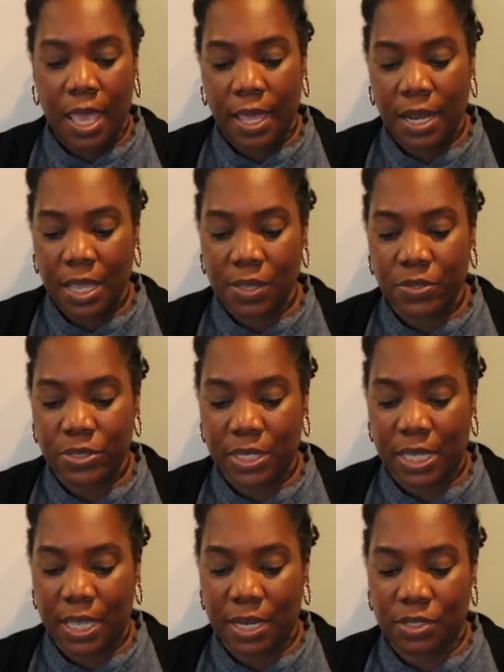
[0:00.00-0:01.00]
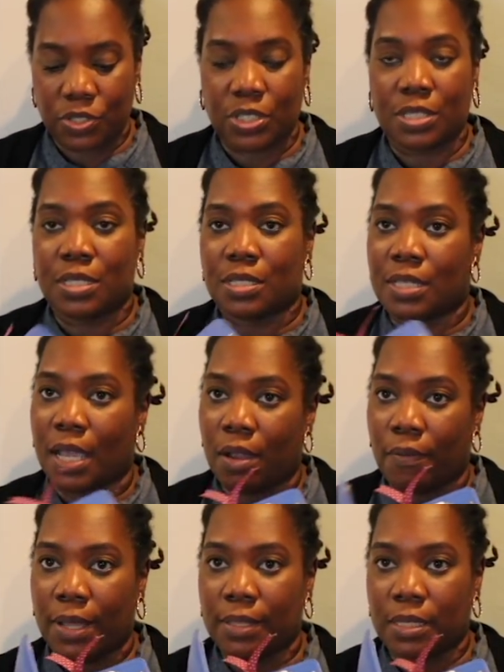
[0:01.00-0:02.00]
and I used to get it just to
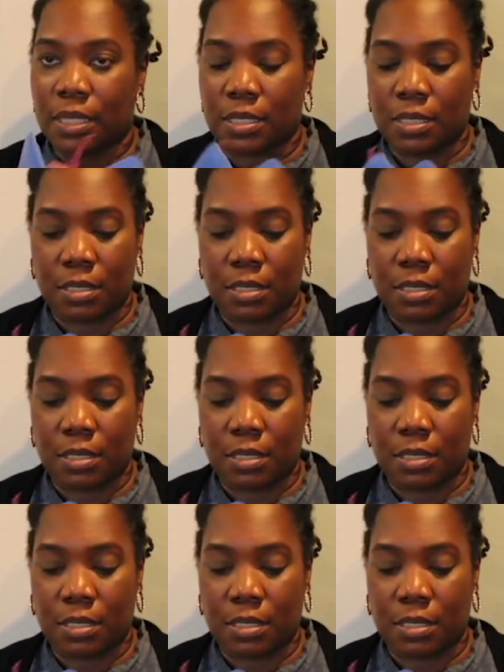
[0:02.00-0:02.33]
decorate this.